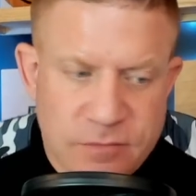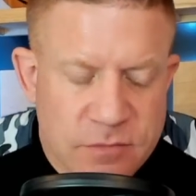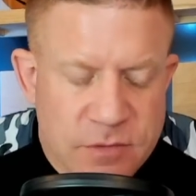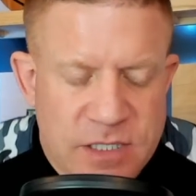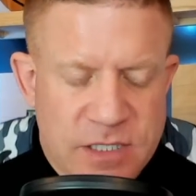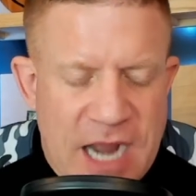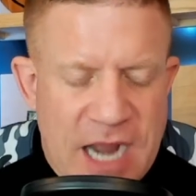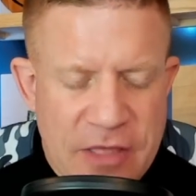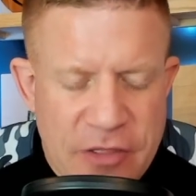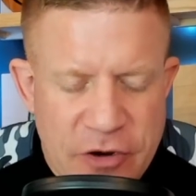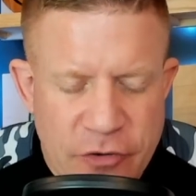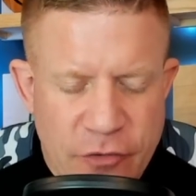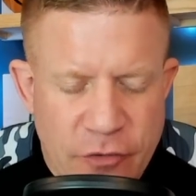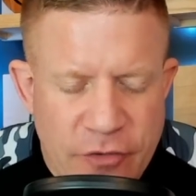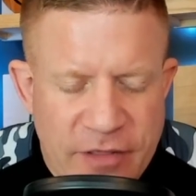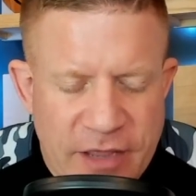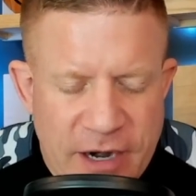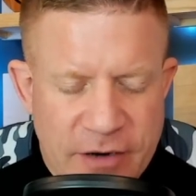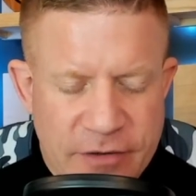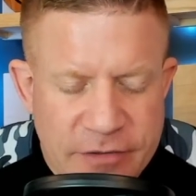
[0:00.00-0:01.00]
It's neither here
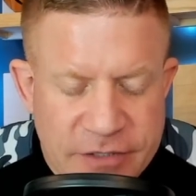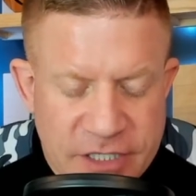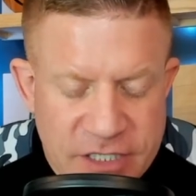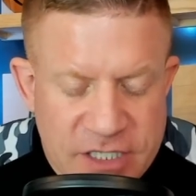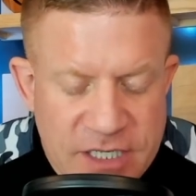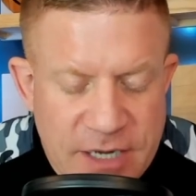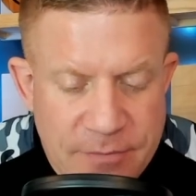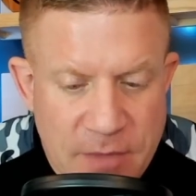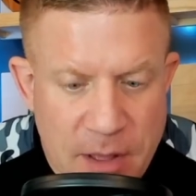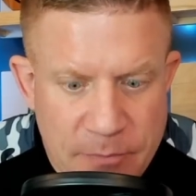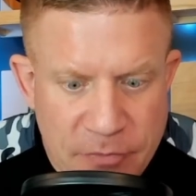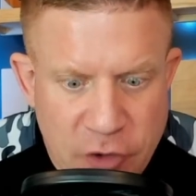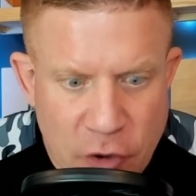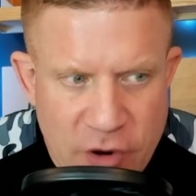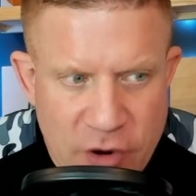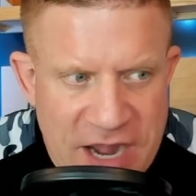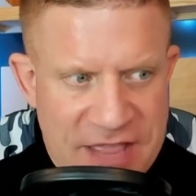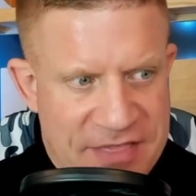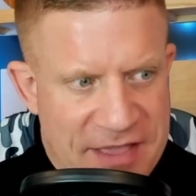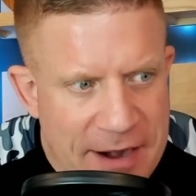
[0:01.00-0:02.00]
nor there. Just something I'm
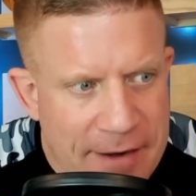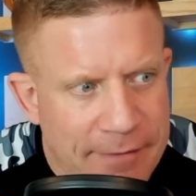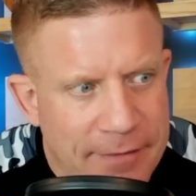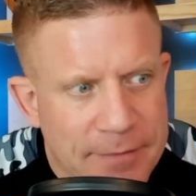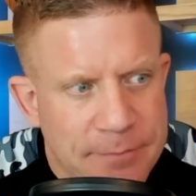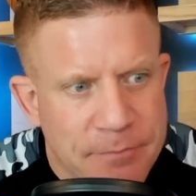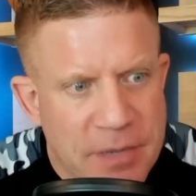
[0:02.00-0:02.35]
throwing in there,